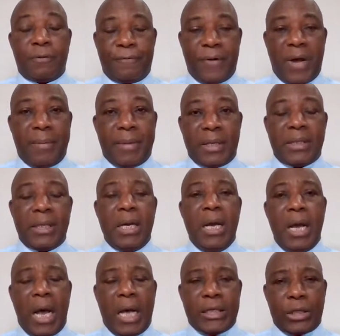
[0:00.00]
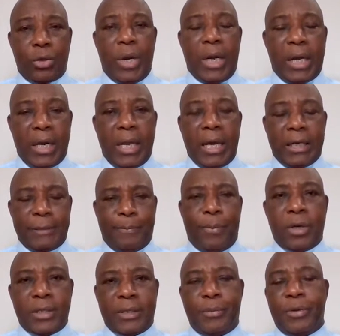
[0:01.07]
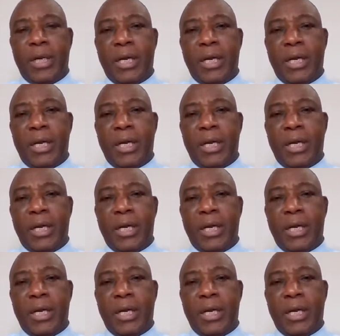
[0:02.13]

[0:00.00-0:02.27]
farmers as quickly as possible.